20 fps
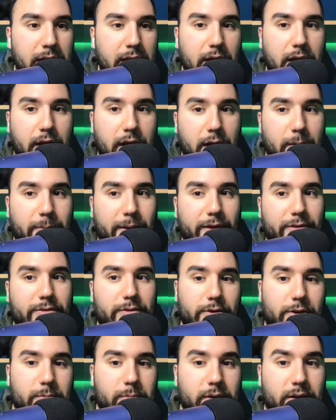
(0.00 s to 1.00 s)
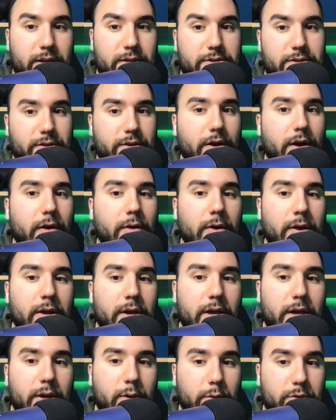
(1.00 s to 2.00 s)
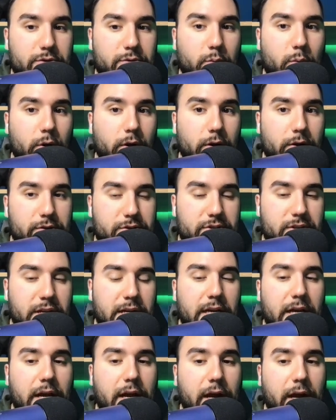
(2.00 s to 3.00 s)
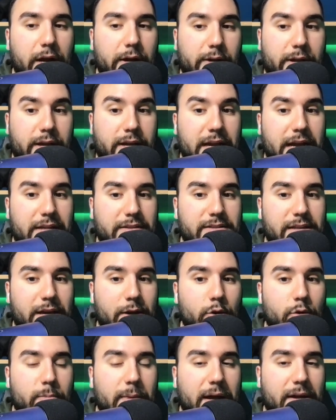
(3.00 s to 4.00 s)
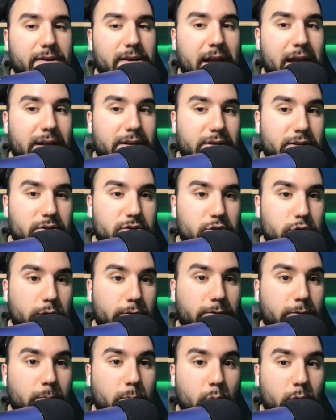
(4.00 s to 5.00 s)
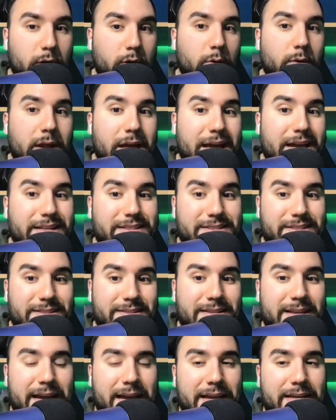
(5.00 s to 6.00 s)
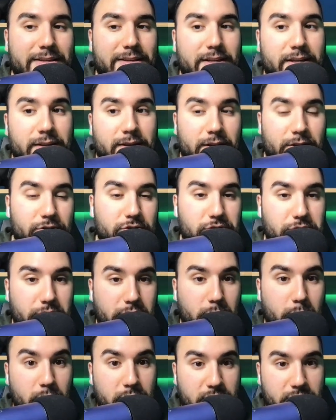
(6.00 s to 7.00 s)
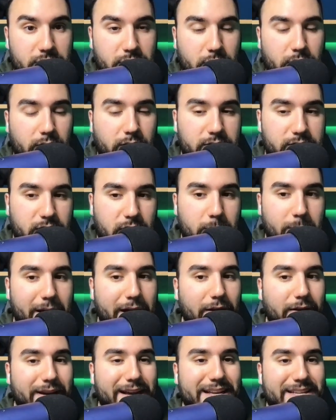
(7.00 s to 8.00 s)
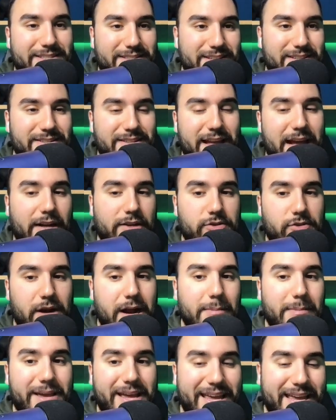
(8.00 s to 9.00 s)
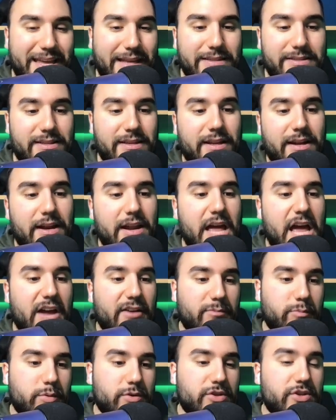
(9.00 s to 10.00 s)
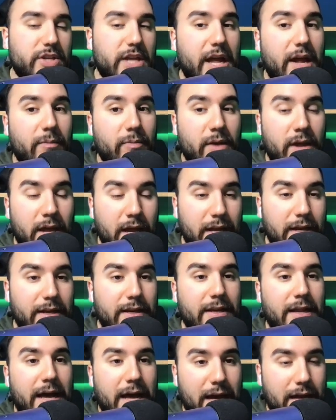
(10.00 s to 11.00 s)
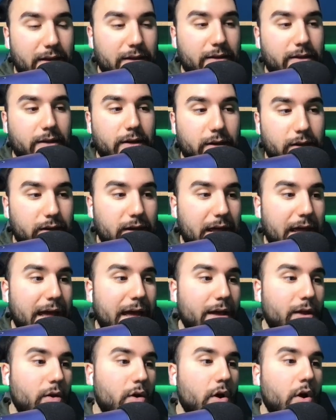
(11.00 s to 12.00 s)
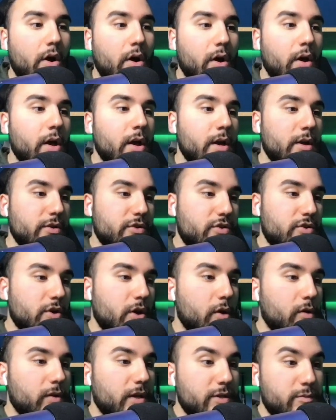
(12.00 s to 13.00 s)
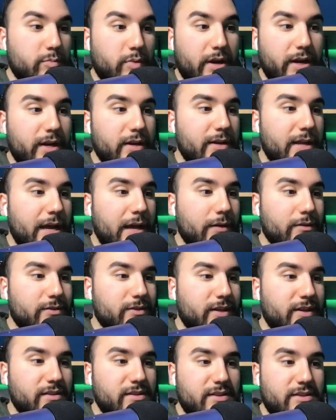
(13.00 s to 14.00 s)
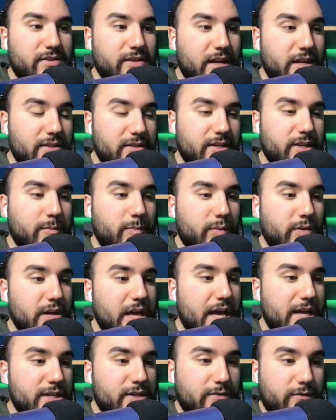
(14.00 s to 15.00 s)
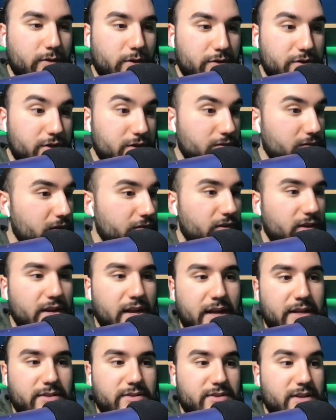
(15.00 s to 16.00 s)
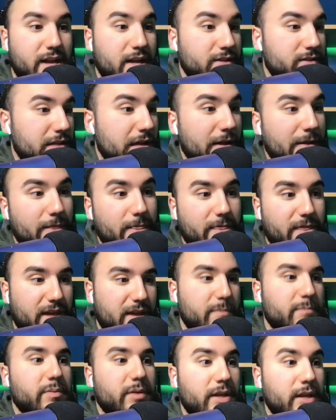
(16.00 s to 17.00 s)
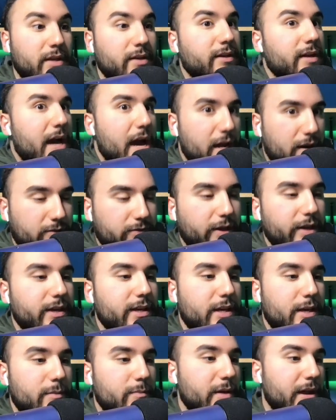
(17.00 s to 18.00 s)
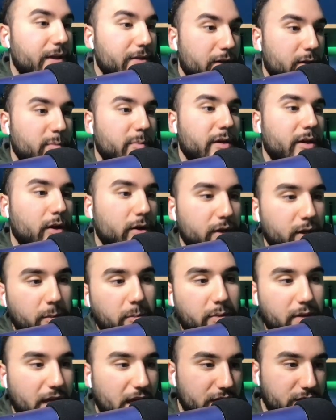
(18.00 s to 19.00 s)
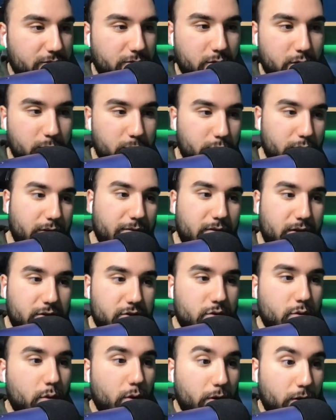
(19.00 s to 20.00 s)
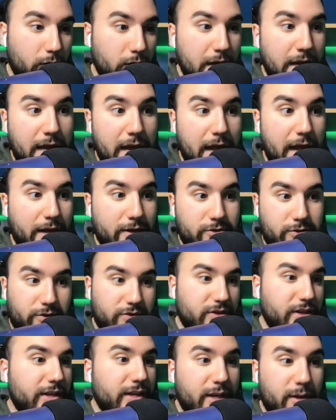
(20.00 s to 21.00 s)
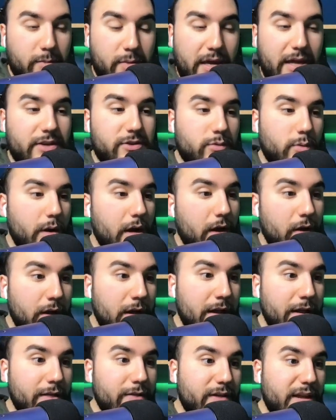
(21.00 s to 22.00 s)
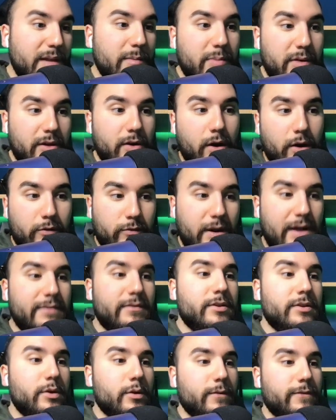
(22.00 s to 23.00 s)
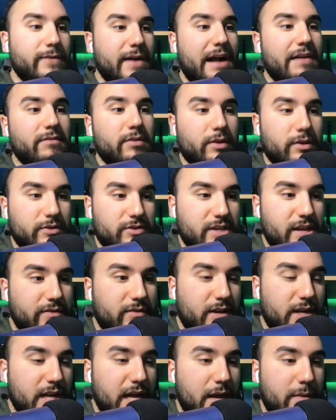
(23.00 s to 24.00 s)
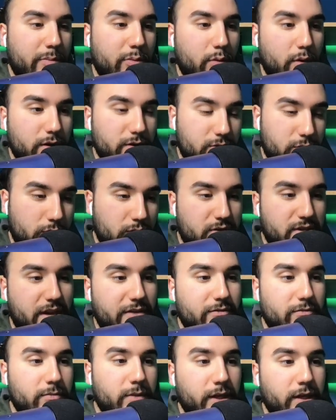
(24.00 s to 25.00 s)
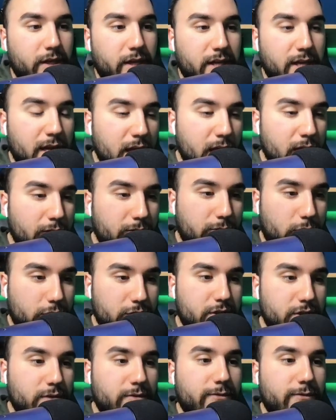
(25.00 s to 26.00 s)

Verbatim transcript: Uh, about 30 minutes ago, it was worse. Uh, it got down to about 90. So from 109 to 90, initially when these earnings came out, guys, this stock dropped 18.5% not good at all. So let's break it down. 60 cents EPS versus 59 cents. They beat kind of like eBay. They beat on EPS for the previous quarter and just like eBay as well, they beat on revenue. 579.27 million versus